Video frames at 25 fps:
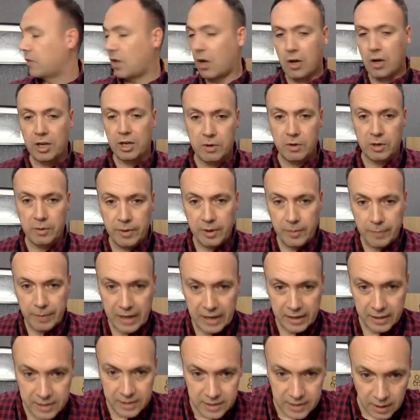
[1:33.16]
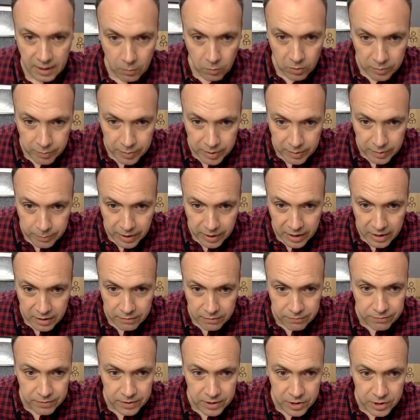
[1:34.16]
Oh, you want to be a panelist? That would be
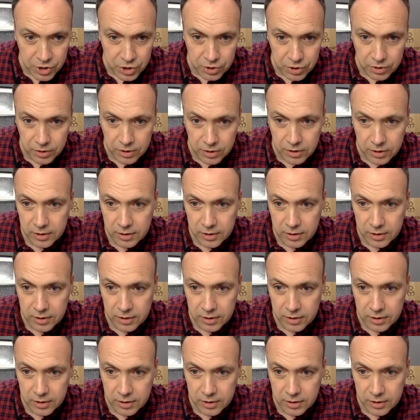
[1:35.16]
beneficial.